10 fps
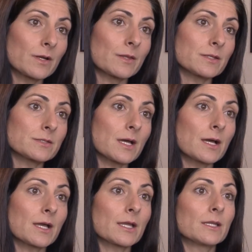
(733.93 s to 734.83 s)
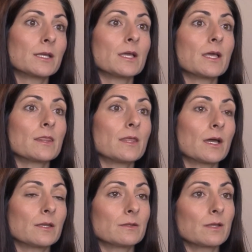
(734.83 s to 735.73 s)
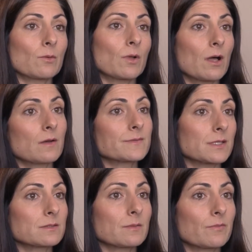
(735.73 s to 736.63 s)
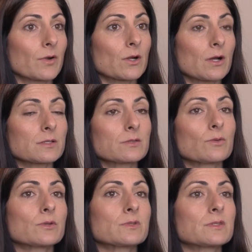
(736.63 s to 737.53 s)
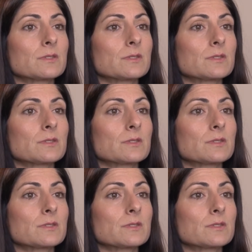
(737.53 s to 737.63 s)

on the side then that will offset some of our costs. So there's but to